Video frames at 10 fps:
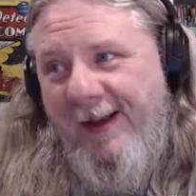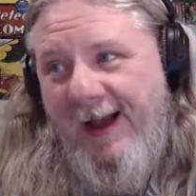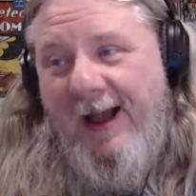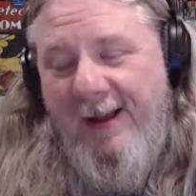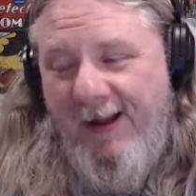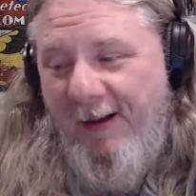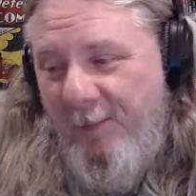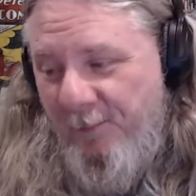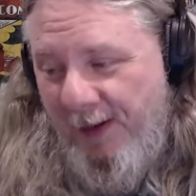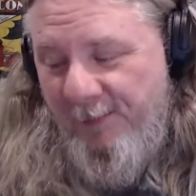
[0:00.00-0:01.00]

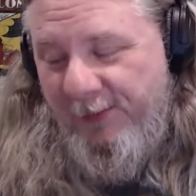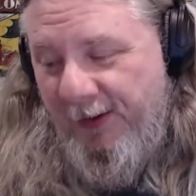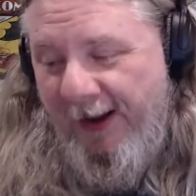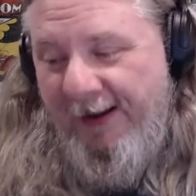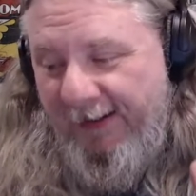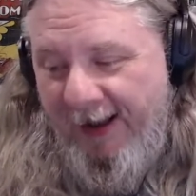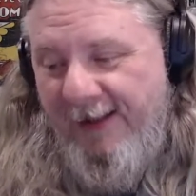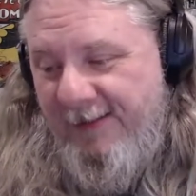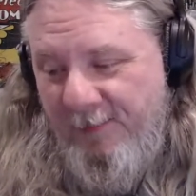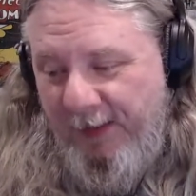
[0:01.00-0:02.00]
I'm trying
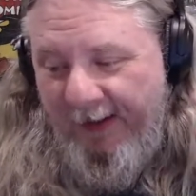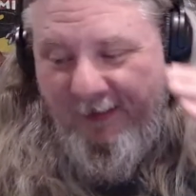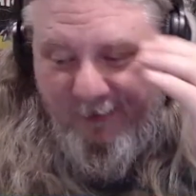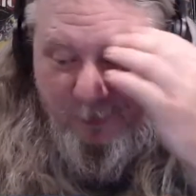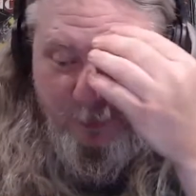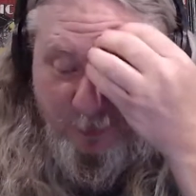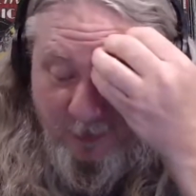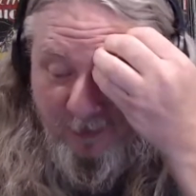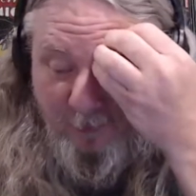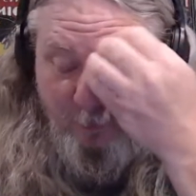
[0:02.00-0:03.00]
not to be too
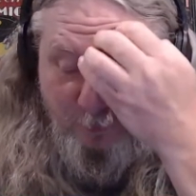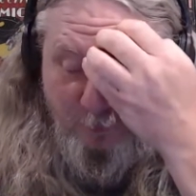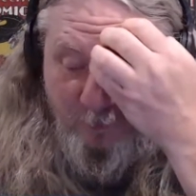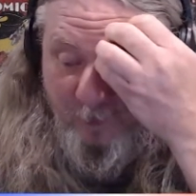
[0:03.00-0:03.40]
critical,